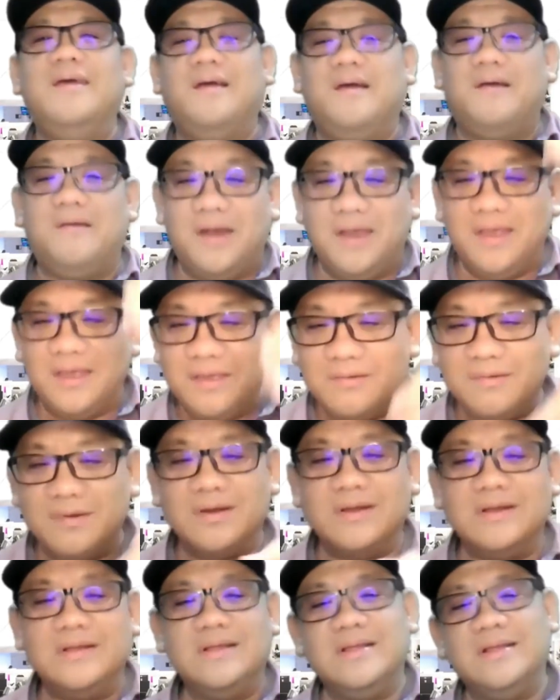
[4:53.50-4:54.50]
all right, you
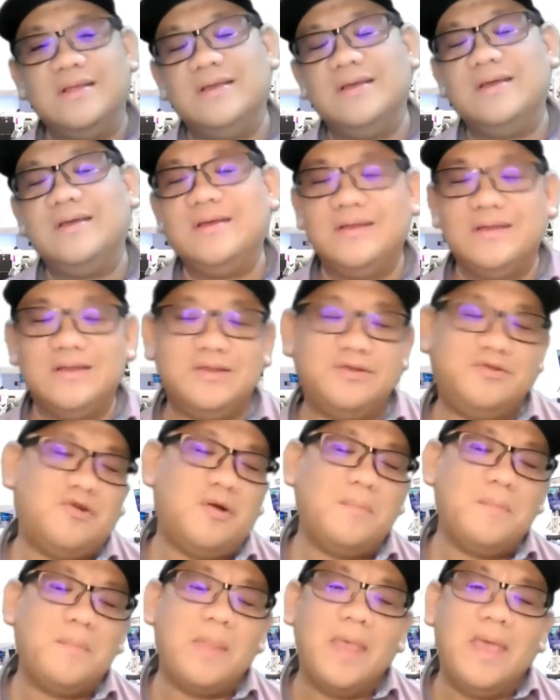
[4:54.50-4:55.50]
will
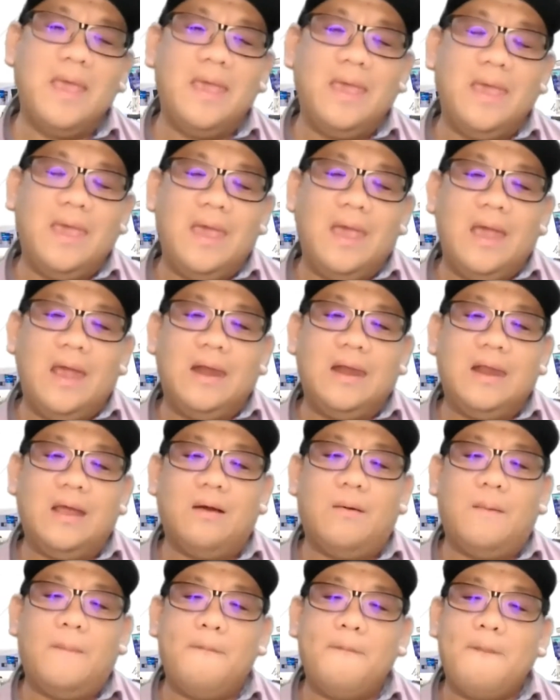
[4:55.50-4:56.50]
drop.
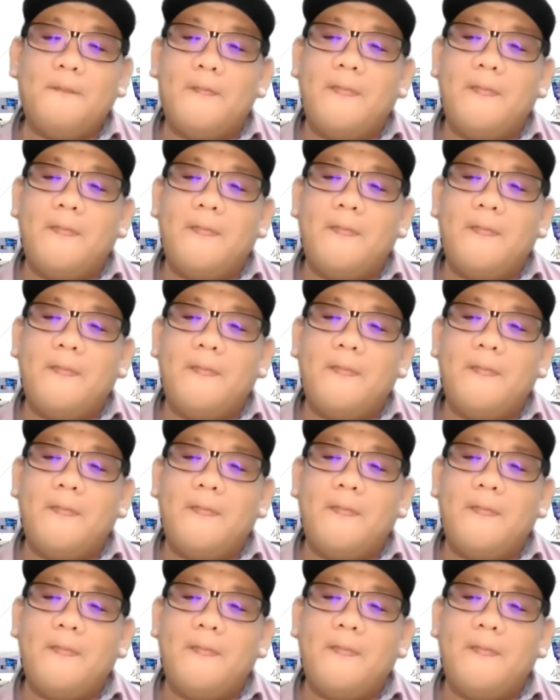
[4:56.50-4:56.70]
Now,